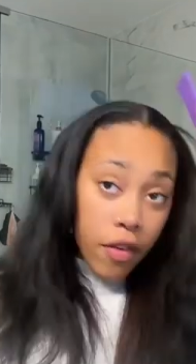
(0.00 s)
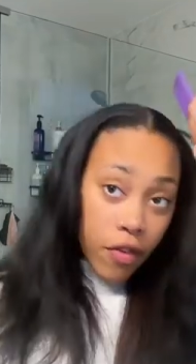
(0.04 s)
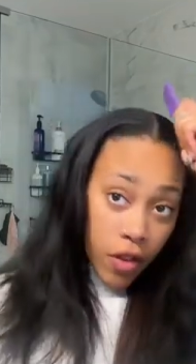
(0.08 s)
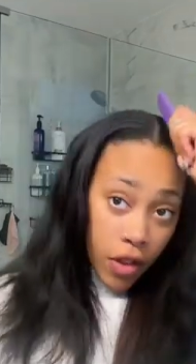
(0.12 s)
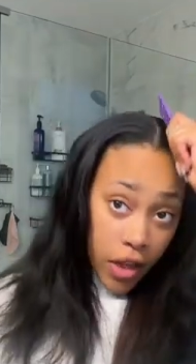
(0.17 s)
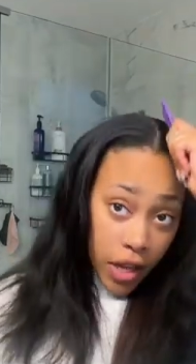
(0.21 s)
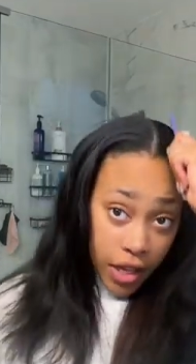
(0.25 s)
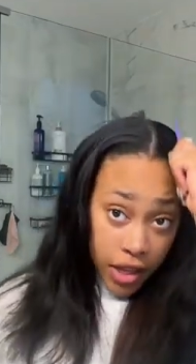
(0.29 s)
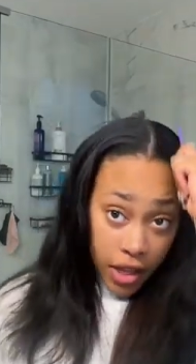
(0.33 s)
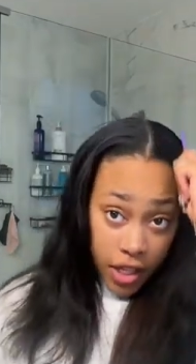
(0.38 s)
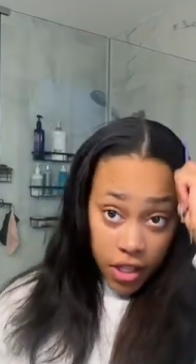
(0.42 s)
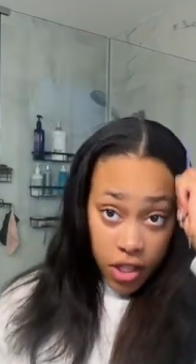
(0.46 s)

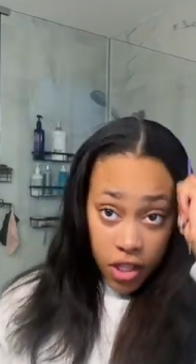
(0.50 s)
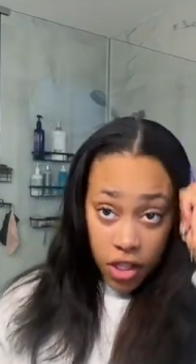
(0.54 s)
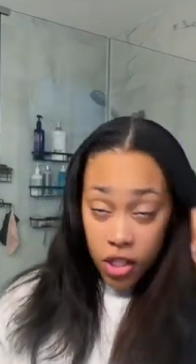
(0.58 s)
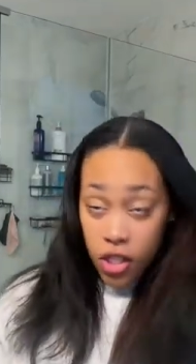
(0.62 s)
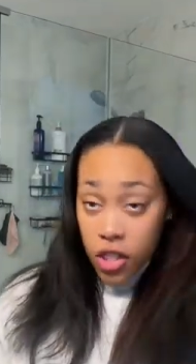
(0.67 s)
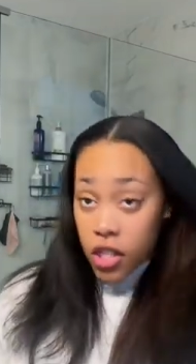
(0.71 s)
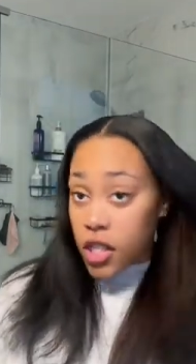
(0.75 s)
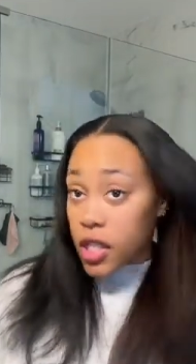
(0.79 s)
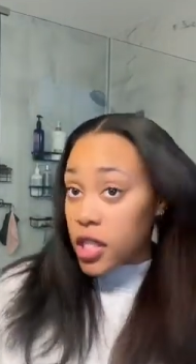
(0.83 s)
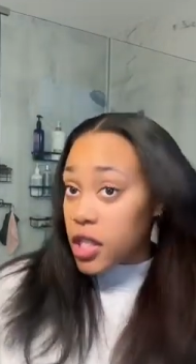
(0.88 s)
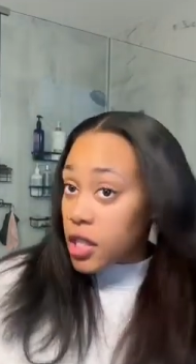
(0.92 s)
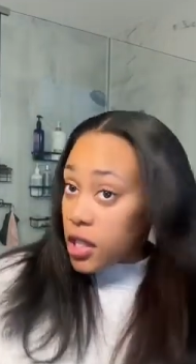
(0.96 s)
like this is
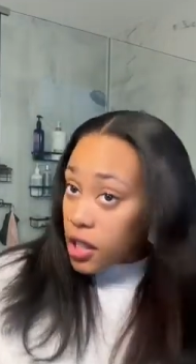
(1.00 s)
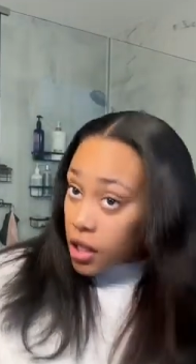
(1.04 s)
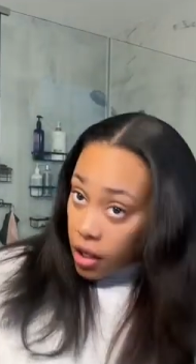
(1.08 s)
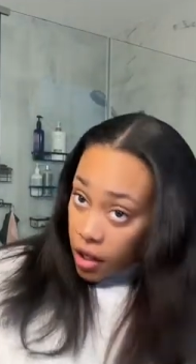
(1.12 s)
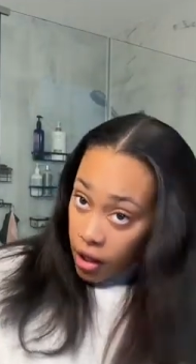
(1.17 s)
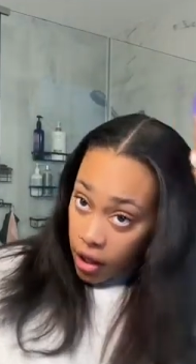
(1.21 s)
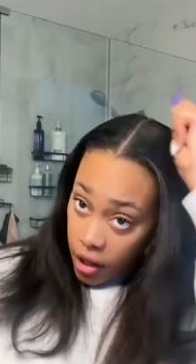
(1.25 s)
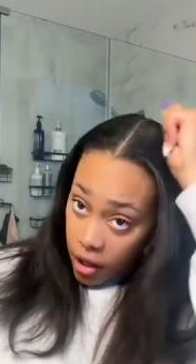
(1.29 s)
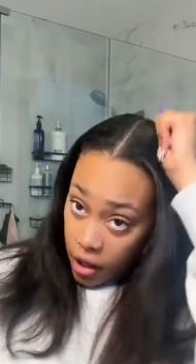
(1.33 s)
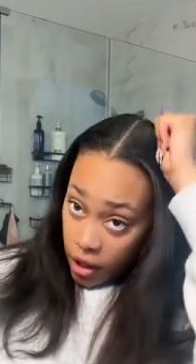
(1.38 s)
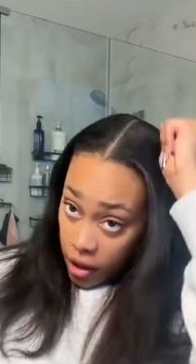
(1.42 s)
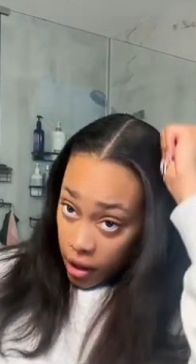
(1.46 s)
just
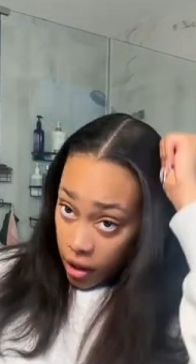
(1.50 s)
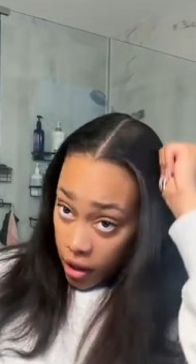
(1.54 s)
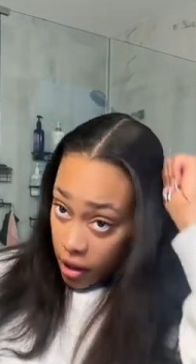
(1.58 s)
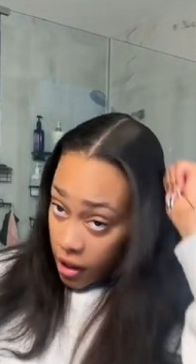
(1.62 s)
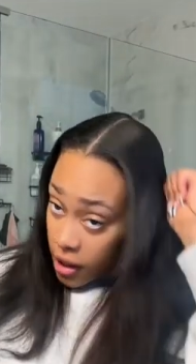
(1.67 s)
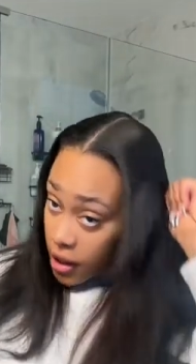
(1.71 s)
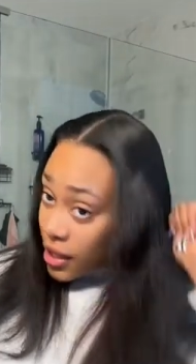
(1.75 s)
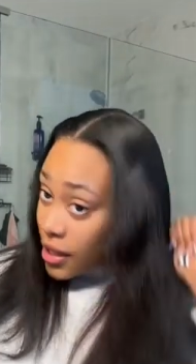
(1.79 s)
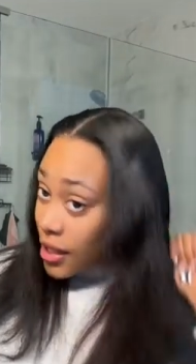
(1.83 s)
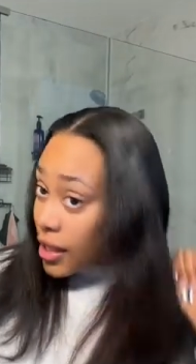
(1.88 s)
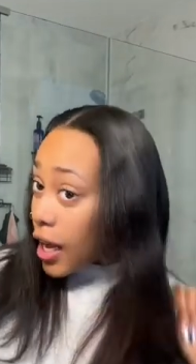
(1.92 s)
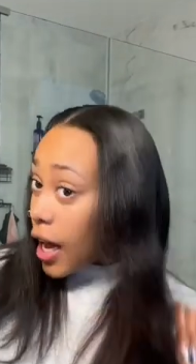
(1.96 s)
a
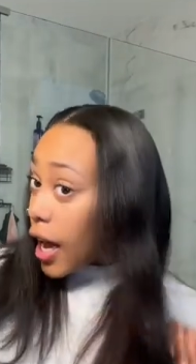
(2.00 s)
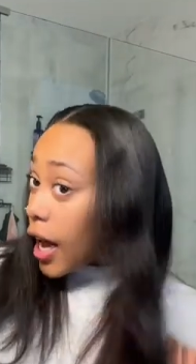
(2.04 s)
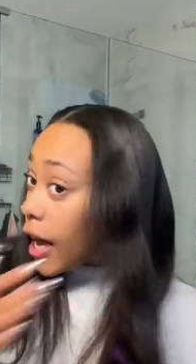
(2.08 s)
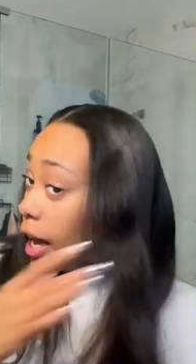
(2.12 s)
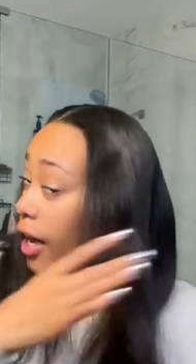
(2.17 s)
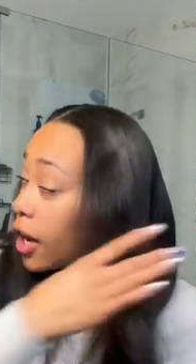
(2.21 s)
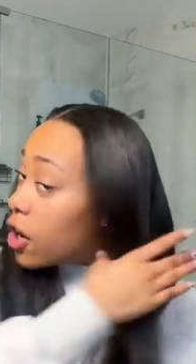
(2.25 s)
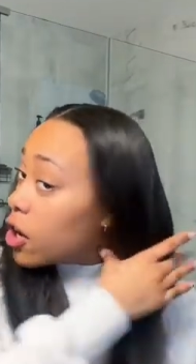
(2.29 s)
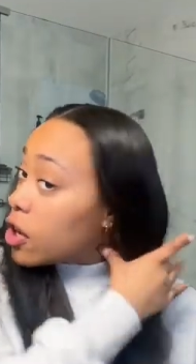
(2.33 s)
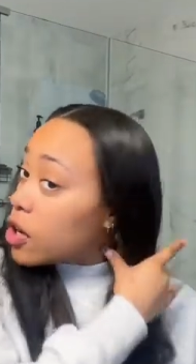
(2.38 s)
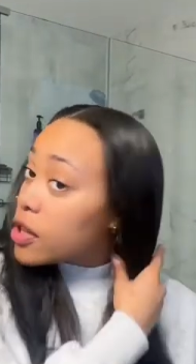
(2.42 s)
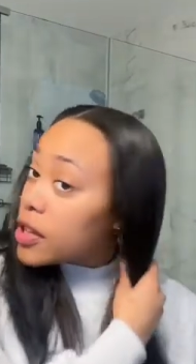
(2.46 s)

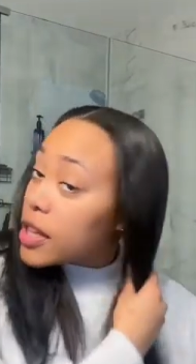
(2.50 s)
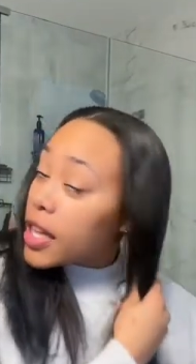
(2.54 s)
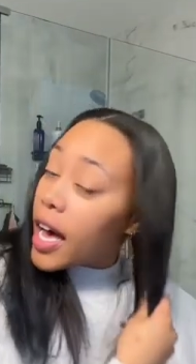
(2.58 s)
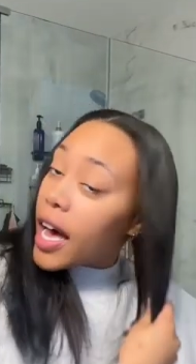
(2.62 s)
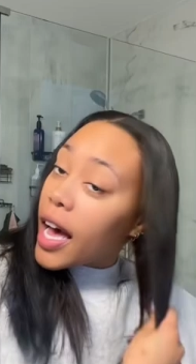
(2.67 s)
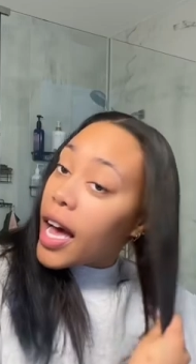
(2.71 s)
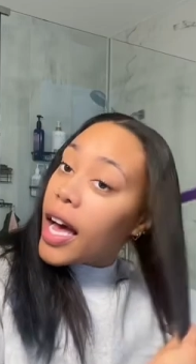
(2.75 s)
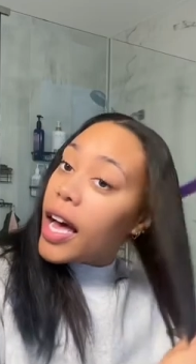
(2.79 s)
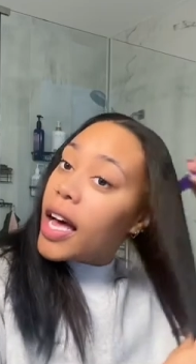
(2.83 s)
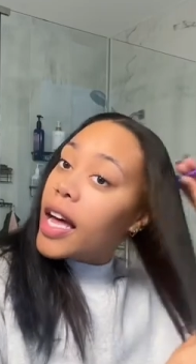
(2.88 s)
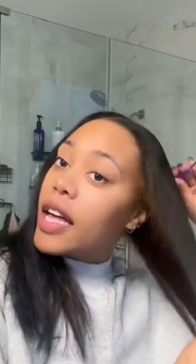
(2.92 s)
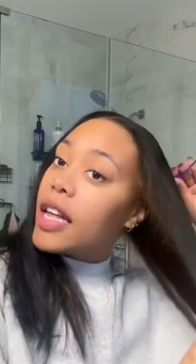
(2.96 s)
style
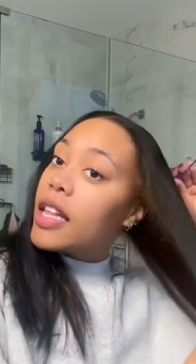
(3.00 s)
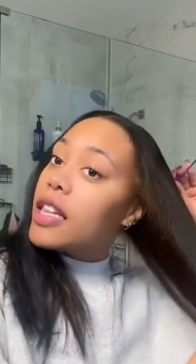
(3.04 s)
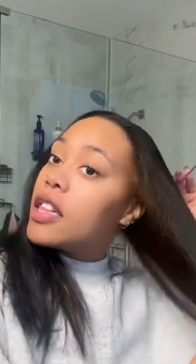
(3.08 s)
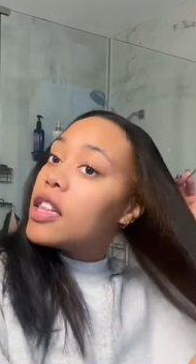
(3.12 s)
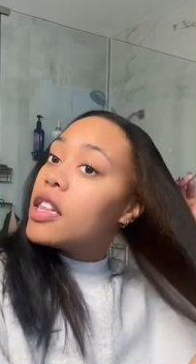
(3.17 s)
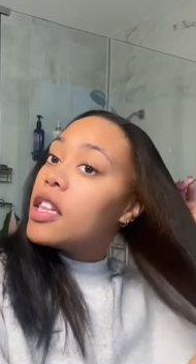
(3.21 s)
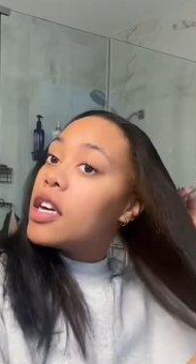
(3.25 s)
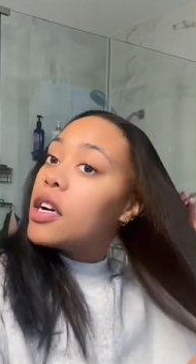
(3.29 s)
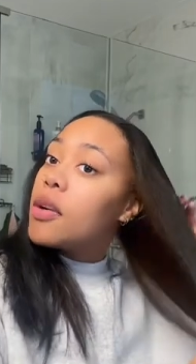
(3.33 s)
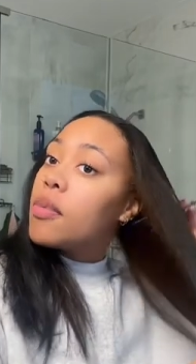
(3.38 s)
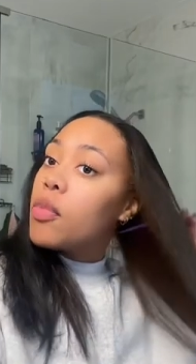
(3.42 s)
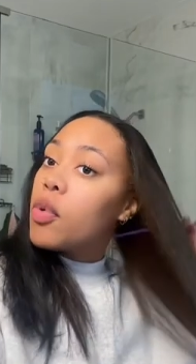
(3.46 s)
that
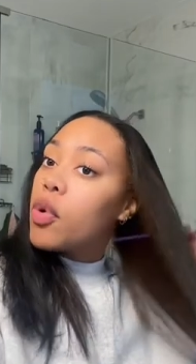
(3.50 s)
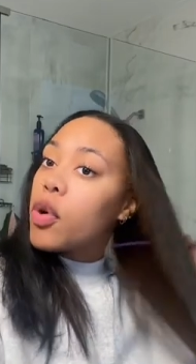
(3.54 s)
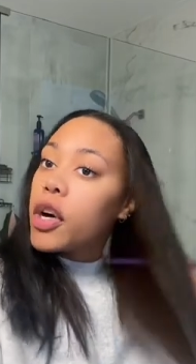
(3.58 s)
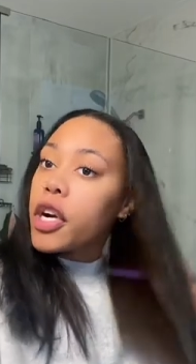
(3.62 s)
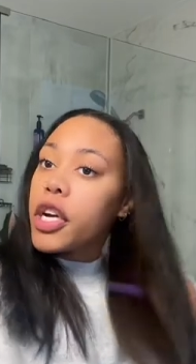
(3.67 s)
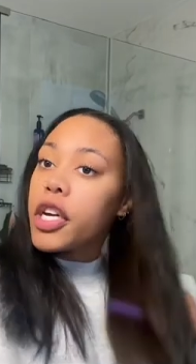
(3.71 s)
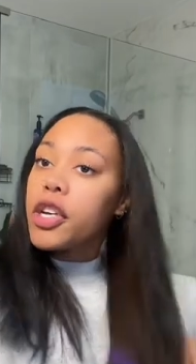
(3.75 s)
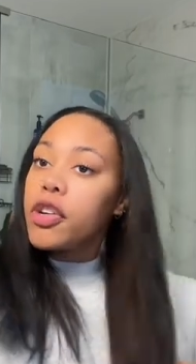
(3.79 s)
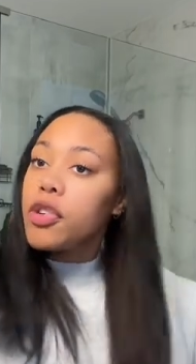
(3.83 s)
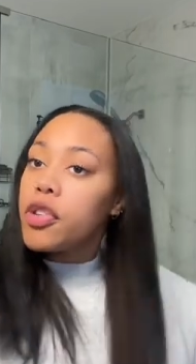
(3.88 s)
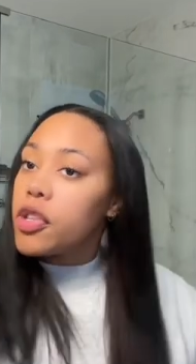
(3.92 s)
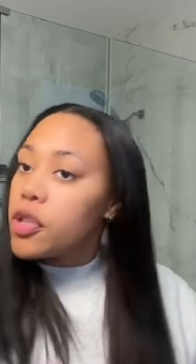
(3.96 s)
the more
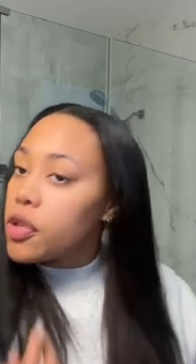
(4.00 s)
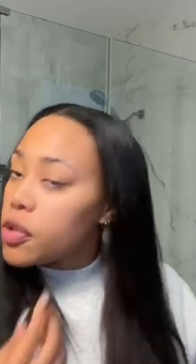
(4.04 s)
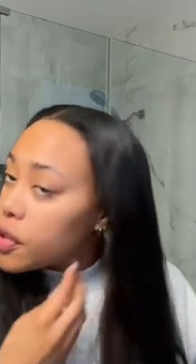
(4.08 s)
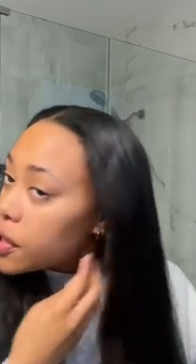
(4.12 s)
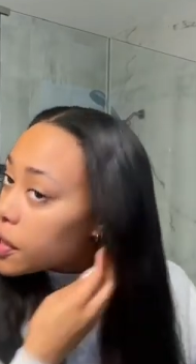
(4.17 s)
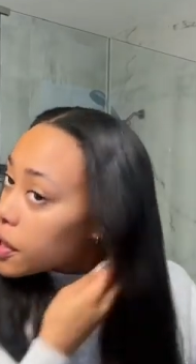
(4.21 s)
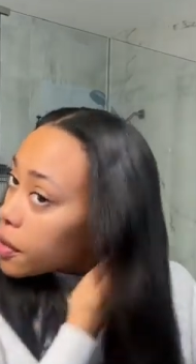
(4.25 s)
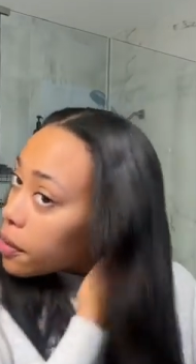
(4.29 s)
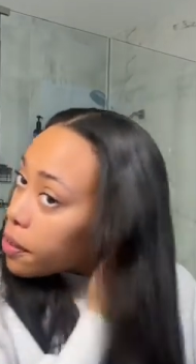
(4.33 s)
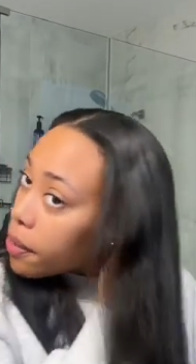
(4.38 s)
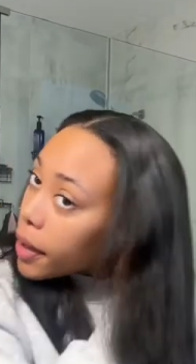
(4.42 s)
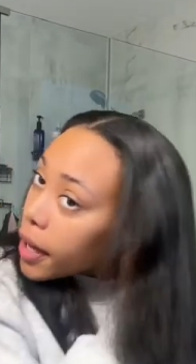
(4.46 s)
you do,
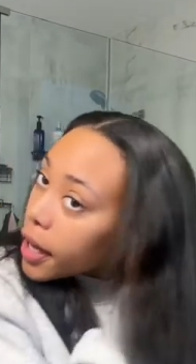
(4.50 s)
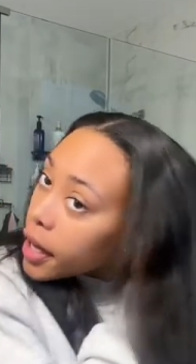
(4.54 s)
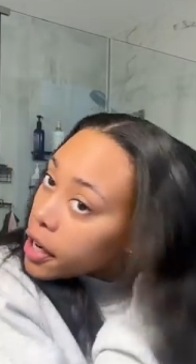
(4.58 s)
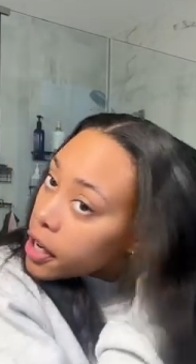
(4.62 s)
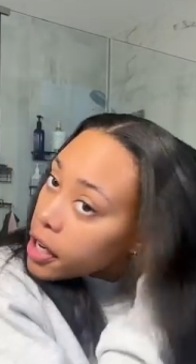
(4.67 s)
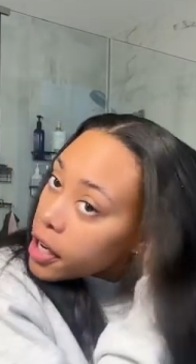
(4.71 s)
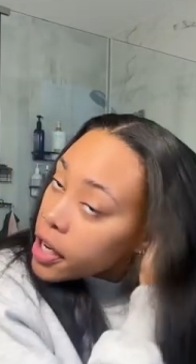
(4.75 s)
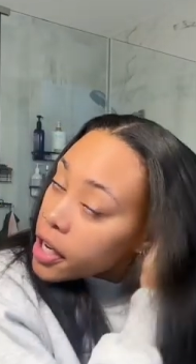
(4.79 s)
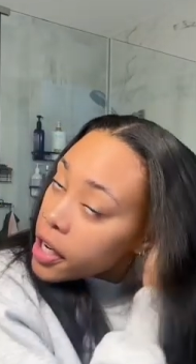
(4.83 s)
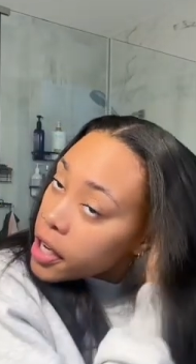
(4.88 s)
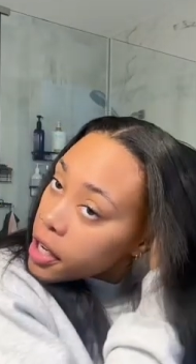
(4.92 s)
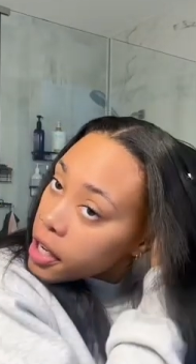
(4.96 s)
the
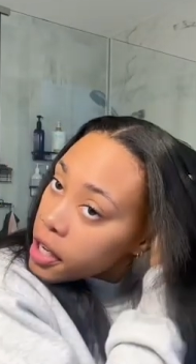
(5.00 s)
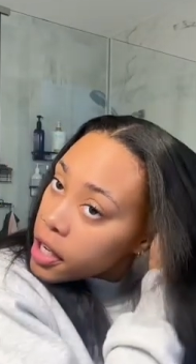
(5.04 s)
better